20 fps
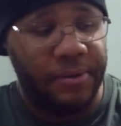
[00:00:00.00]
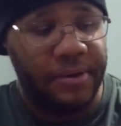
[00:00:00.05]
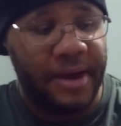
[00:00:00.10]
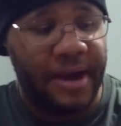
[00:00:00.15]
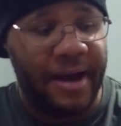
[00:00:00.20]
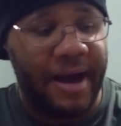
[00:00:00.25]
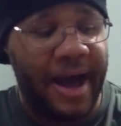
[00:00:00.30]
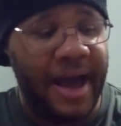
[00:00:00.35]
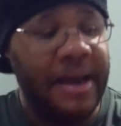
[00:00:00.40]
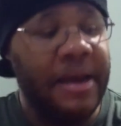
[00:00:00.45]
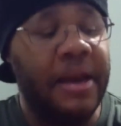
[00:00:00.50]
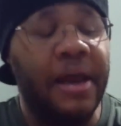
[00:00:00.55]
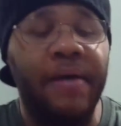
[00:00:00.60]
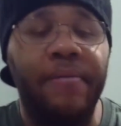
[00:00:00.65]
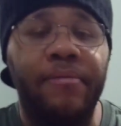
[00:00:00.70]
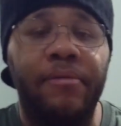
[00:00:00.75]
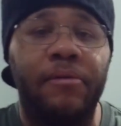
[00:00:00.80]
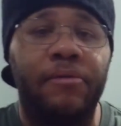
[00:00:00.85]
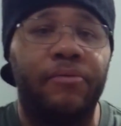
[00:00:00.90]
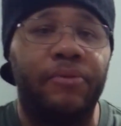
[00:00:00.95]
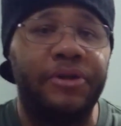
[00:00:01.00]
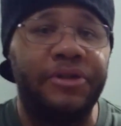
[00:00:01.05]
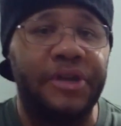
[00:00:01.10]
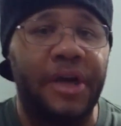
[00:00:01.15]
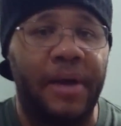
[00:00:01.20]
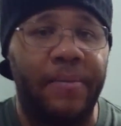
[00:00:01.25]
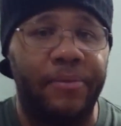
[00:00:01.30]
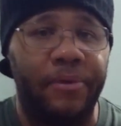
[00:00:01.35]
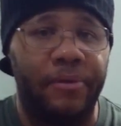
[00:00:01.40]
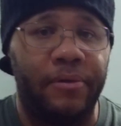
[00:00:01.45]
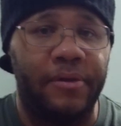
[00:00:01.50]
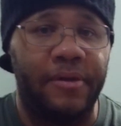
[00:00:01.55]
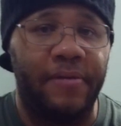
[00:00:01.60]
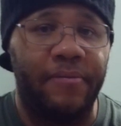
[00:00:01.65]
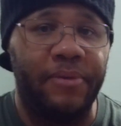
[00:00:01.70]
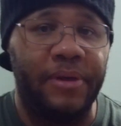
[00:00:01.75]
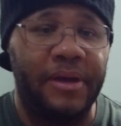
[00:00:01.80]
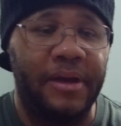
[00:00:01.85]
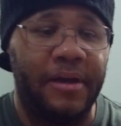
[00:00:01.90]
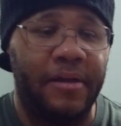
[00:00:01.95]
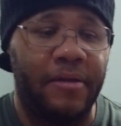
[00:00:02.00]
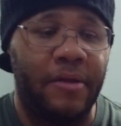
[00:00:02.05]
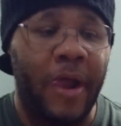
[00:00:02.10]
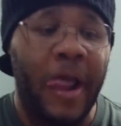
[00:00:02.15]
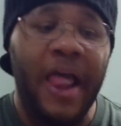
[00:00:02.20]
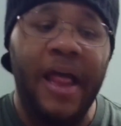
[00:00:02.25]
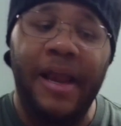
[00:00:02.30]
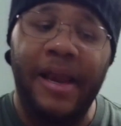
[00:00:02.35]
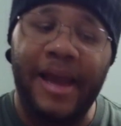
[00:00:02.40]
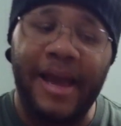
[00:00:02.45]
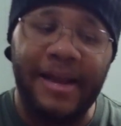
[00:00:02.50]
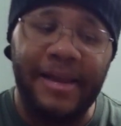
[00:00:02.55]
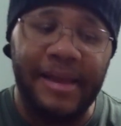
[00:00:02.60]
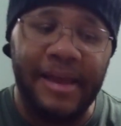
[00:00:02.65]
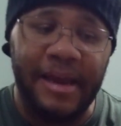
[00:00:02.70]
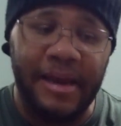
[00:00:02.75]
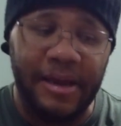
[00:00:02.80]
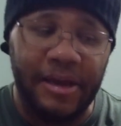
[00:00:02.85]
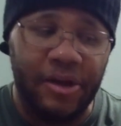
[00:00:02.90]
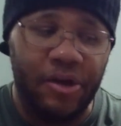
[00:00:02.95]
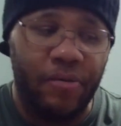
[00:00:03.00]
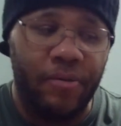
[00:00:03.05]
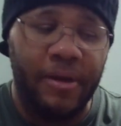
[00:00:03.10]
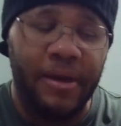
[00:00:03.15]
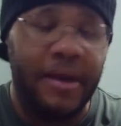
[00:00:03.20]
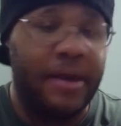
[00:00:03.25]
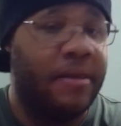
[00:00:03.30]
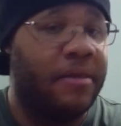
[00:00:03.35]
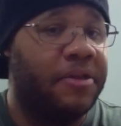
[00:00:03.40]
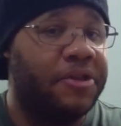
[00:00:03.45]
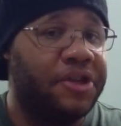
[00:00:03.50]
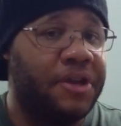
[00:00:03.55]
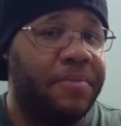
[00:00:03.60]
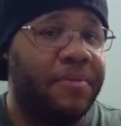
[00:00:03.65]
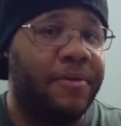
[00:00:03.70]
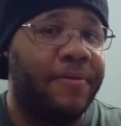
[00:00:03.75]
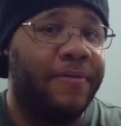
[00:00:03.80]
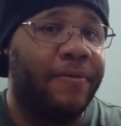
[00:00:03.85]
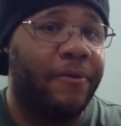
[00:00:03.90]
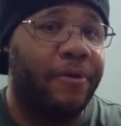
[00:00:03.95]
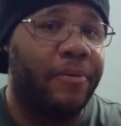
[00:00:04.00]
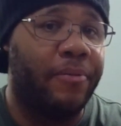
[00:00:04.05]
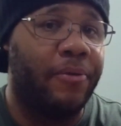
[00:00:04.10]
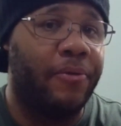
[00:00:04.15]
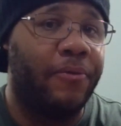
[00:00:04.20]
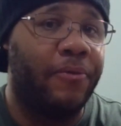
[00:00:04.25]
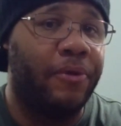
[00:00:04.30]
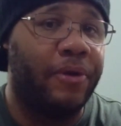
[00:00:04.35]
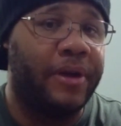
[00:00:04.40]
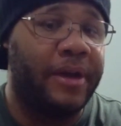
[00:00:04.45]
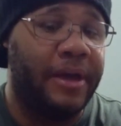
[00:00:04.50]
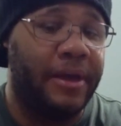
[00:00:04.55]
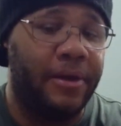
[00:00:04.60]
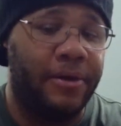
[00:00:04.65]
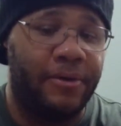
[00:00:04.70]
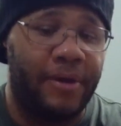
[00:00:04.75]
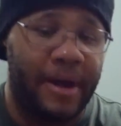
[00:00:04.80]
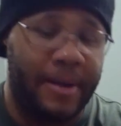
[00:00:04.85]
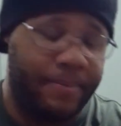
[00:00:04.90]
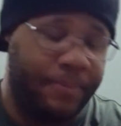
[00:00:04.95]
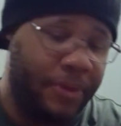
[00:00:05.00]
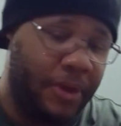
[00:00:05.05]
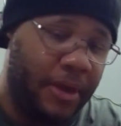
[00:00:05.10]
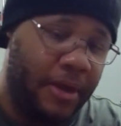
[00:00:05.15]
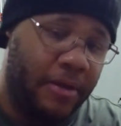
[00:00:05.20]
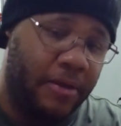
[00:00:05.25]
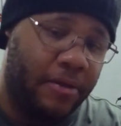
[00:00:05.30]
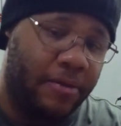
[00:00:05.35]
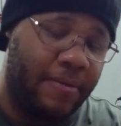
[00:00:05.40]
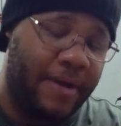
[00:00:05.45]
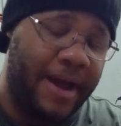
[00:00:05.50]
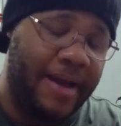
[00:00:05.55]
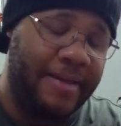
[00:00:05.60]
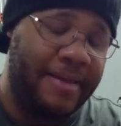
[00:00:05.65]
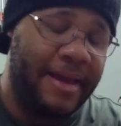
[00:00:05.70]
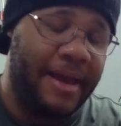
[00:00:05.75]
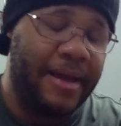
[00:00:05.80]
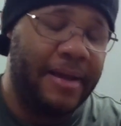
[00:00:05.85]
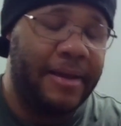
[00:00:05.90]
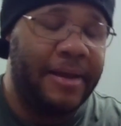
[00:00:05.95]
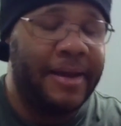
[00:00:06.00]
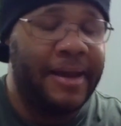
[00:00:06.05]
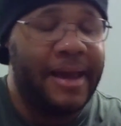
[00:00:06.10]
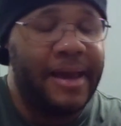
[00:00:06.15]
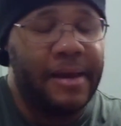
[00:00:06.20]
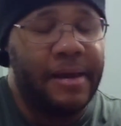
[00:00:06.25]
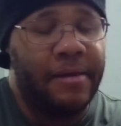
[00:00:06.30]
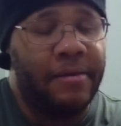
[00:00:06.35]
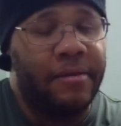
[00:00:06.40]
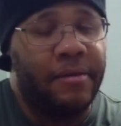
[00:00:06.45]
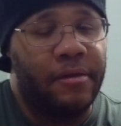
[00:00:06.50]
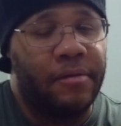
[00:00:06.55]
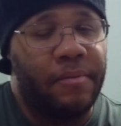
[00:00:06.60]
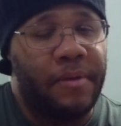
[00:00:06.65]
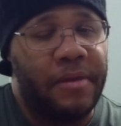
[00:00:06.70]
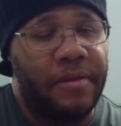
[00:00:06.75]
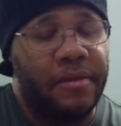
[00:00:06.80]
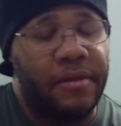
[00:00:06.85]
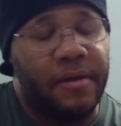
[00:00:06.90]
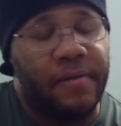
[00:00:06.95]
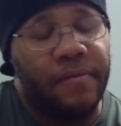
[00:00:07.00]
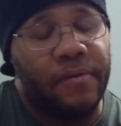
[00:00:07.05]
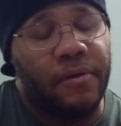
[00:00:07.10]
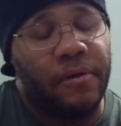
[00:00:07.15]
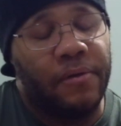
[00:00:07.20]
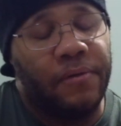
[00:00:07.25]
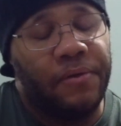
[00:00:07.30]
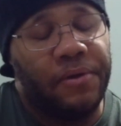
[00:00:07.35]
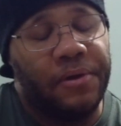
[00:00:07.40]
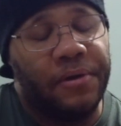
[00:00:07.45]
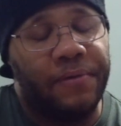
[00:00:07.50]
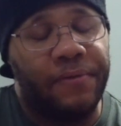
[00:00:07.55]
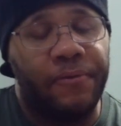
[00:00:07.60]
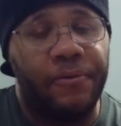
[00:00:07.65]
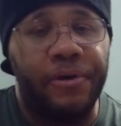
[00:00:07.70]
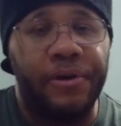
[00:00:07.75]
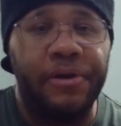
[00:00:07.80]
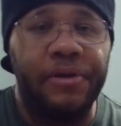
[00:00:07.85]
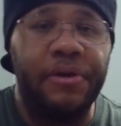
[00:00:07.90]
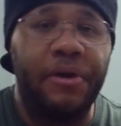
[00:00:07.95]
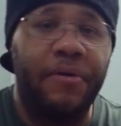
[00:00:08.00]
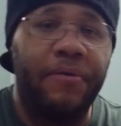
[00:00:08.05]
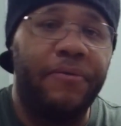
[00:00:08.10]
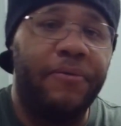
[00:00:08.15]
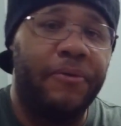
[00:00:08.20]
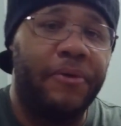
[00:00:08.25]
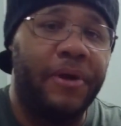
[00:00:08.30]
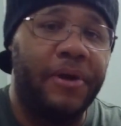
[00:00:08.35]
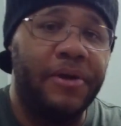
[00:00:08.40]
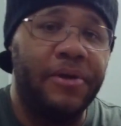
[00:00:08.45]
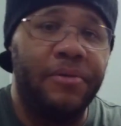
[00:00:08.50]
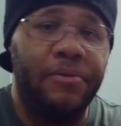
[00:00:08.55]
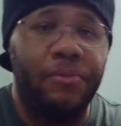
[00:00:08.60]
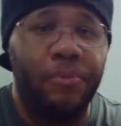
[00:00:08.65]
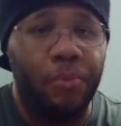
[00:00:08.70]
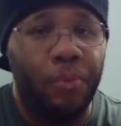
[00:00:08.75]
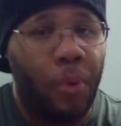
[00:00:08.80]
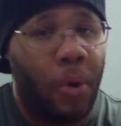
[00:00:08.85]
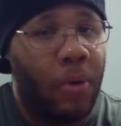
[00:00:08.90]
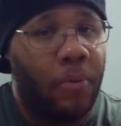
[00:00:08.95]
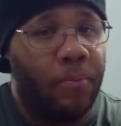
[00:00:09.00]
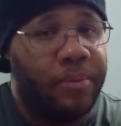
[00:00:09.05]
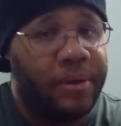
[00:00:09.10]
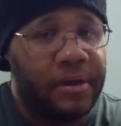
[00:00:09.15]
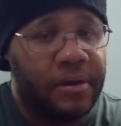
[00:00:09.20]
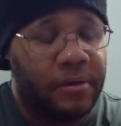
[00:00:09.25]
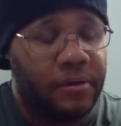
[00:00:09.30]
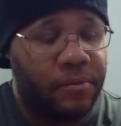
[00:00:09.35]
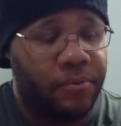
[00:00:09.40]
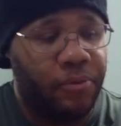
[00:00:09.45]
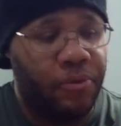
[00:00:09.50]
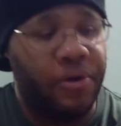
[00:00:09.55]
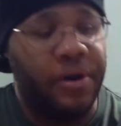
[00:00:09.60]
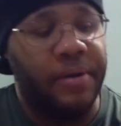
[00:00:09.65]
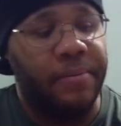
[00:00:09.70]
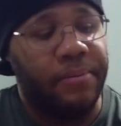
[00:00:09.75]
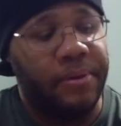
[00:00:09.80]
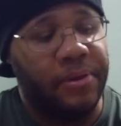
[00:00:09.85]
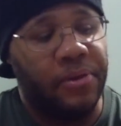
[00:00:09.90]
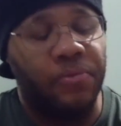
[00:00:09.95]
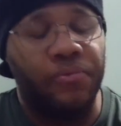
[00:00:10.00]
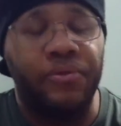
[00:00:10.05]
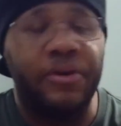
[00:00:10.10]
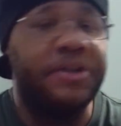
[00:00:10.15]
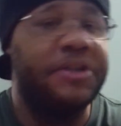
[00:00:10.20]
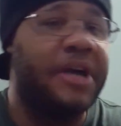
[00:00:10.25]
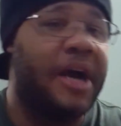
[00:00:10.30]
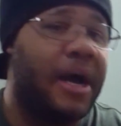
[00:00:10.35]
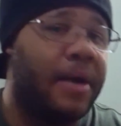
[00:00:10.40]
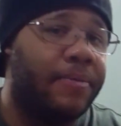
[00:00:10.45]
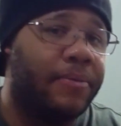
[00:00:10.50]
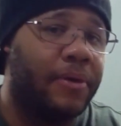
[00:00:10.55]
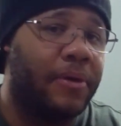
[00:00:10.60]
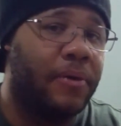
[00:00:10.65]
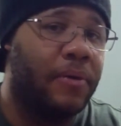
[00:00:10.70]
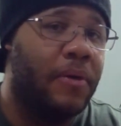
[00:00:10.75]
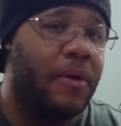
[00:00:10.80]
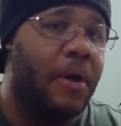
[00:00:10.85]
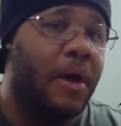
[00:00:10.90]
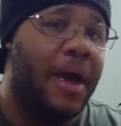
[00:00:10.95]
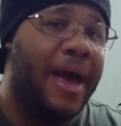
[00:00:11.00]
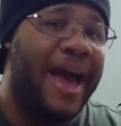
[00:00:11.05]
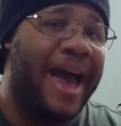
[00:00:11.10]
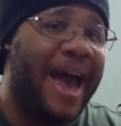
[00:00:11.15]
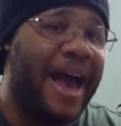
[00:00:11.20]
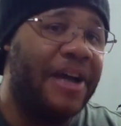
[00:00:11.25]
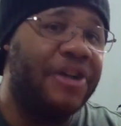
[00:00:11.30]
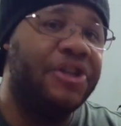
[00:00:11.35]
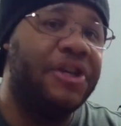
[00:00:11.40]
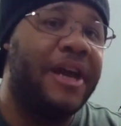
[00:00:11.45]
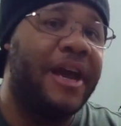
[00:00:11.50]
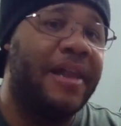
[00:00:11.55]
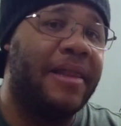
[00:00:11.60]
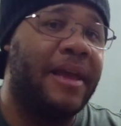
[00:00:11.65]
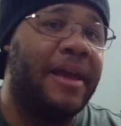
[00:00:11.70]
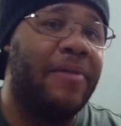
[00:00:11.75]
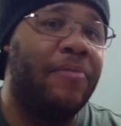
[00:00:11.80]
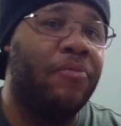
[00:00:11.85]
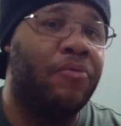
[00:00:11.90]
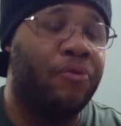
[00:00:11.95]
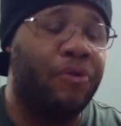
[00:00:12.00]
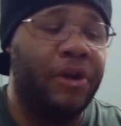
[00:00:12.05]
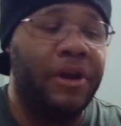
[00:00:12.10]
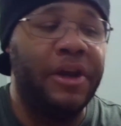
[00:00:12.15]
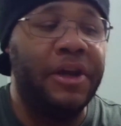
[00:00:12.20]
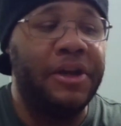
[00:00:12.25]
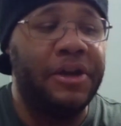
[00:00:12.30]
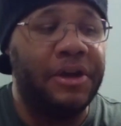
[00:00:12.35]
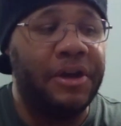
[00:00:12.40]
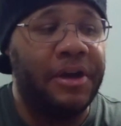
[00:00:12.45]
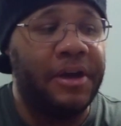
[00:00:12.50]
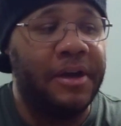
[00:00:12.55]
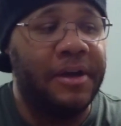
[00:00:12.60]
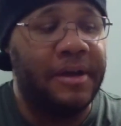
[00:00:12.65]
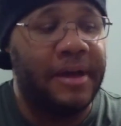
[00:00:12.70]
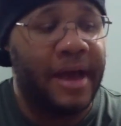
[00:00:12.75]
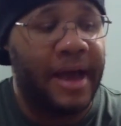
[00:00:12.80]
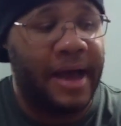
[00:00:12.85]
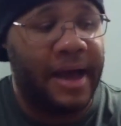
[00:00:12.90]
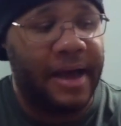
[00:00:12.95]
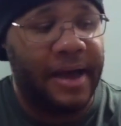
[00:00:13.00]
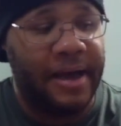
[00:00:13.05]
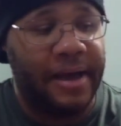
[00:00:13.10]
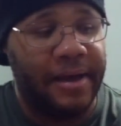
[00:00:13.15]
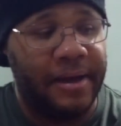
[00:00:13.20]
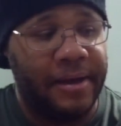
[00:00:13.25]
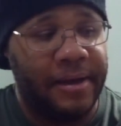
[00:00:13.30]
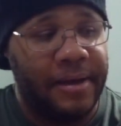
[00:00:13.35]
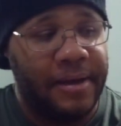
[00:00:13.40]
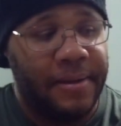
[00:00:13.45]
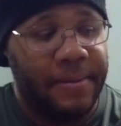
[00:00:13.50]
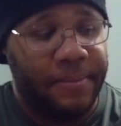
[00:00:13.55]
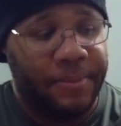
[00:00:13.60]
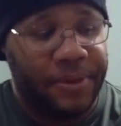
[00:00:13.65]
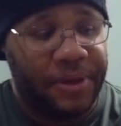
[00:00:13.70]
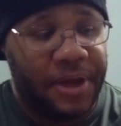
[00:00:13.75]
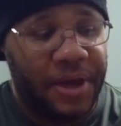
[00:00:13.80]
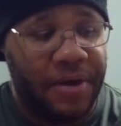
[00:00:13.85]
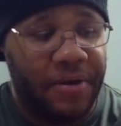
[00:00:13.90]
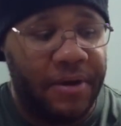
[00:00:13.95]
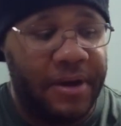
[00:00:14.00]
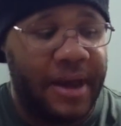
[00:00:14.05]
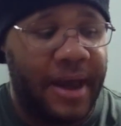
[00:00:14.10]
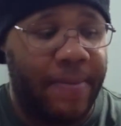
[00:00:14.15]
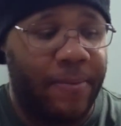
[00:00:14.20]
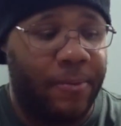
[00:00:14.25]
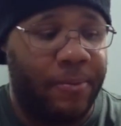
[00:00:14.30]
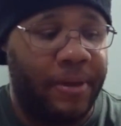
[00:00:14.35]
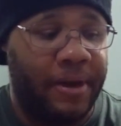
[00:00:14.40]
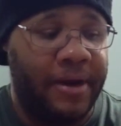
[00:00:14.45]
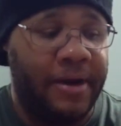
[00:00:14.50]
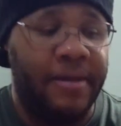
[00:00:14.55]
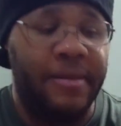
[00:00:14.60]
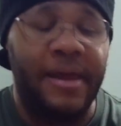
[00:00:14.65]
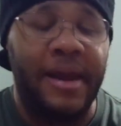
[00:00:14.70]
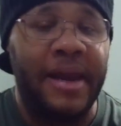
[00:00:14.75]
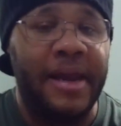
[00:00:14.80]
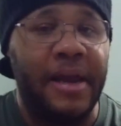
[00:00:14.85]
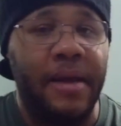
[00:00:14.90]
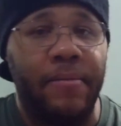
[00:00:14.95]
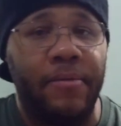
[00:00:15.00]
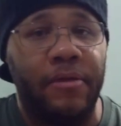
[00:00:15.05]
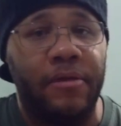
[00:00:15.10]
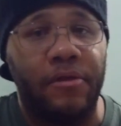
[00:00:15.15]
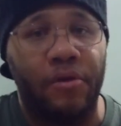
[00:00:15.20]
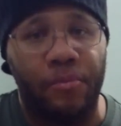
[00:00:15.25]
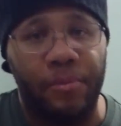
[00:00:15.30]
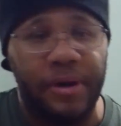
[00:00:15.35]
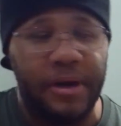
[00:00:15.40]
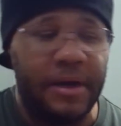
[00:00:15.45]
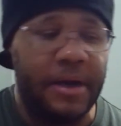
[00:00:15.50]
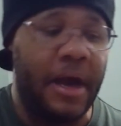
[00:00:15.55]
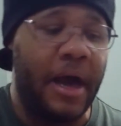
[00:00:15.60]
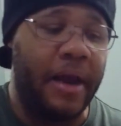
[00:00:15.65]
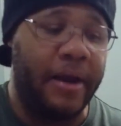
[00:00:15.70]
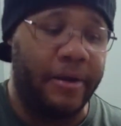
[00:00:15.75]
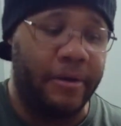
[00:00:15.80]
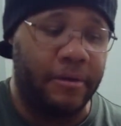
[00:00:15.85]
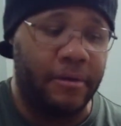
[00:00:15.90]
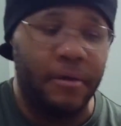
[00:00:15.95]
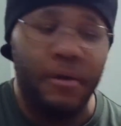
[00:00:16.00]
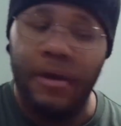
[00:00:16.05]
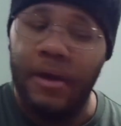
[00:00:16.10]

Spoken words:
Now, I love this Rich Opto stuff because, like the Anycubic, it's cheap and affordable for a kilogram. Psoriatic, again, it's expensive, so if you can afford it, go for it. You won't be disappointed. But the Rich Opto actually has a really good curing capabilities, and they come in so many colors.